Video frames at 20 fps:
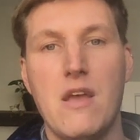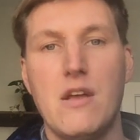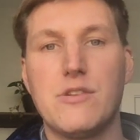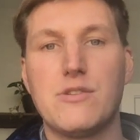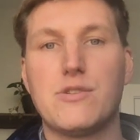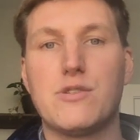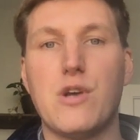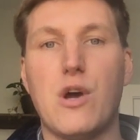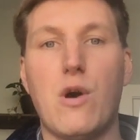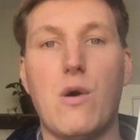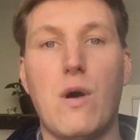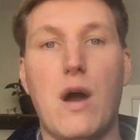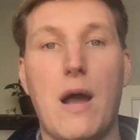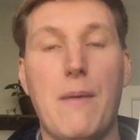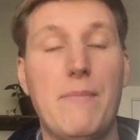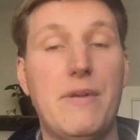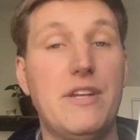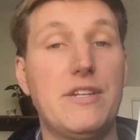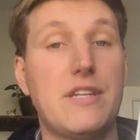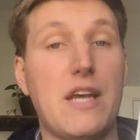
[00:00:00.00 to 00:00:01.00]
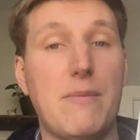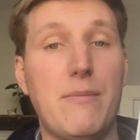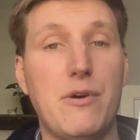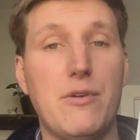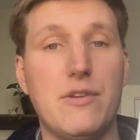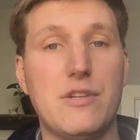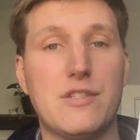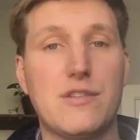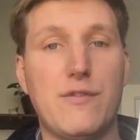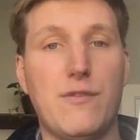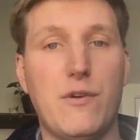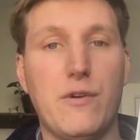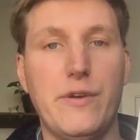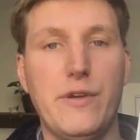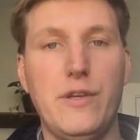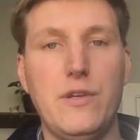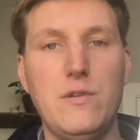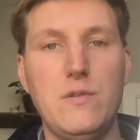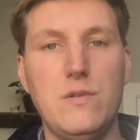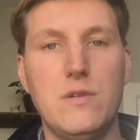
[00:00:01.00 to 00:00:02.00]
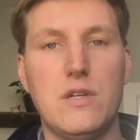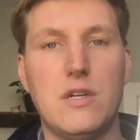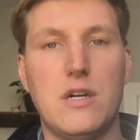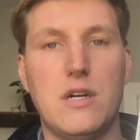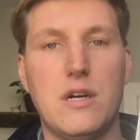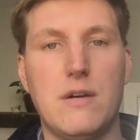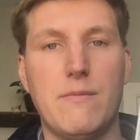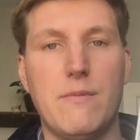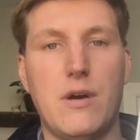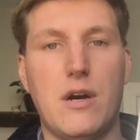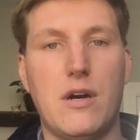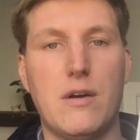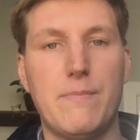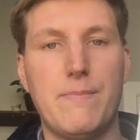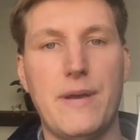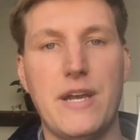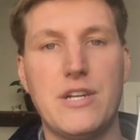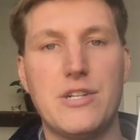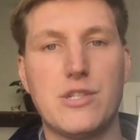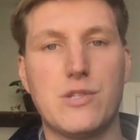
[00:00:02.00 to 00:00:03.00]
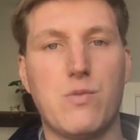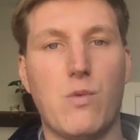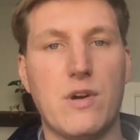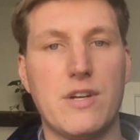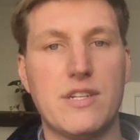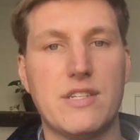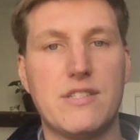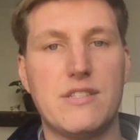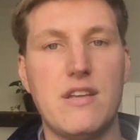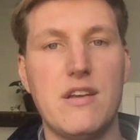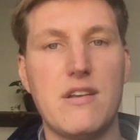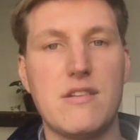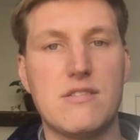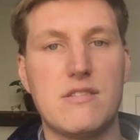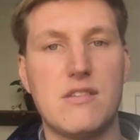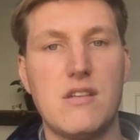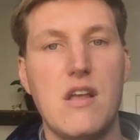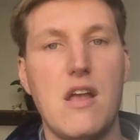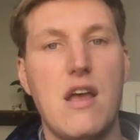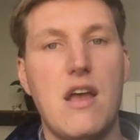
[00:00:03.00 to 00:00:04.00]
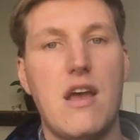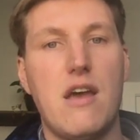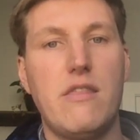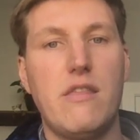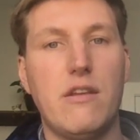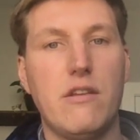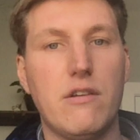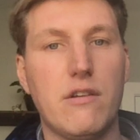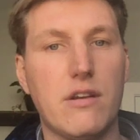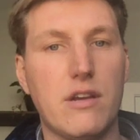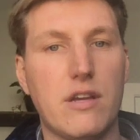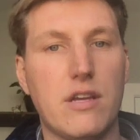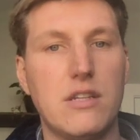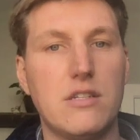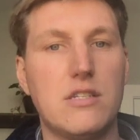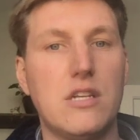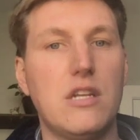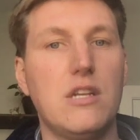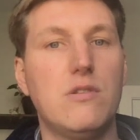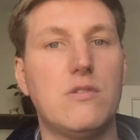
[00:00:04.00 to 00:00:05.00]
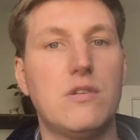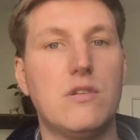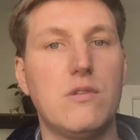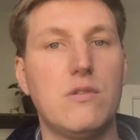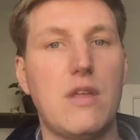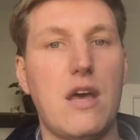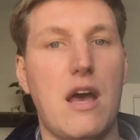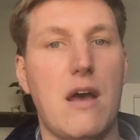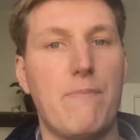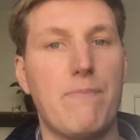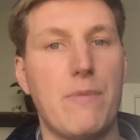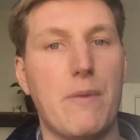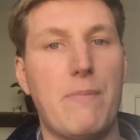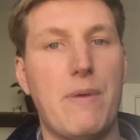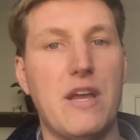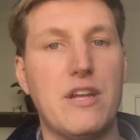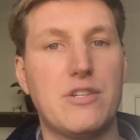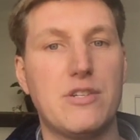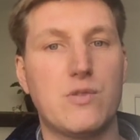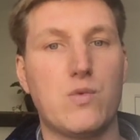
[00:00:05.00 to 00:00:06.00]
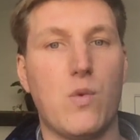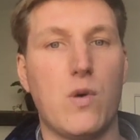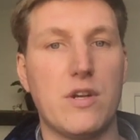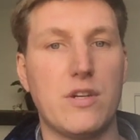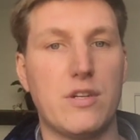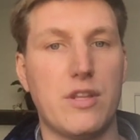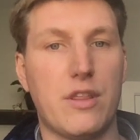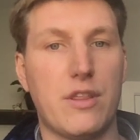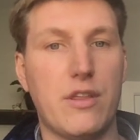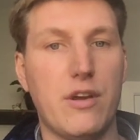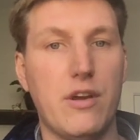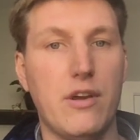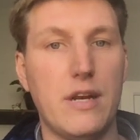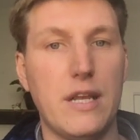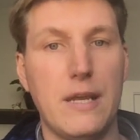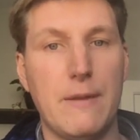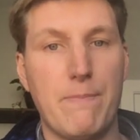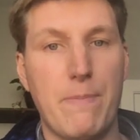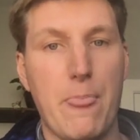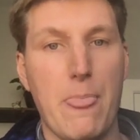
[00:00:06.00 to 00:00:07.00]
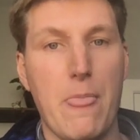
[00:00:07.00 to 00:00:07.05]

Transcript: So I'm going to demo this for you on pages 1 to 6, and then you're going to continue to do that pages 1 to 30.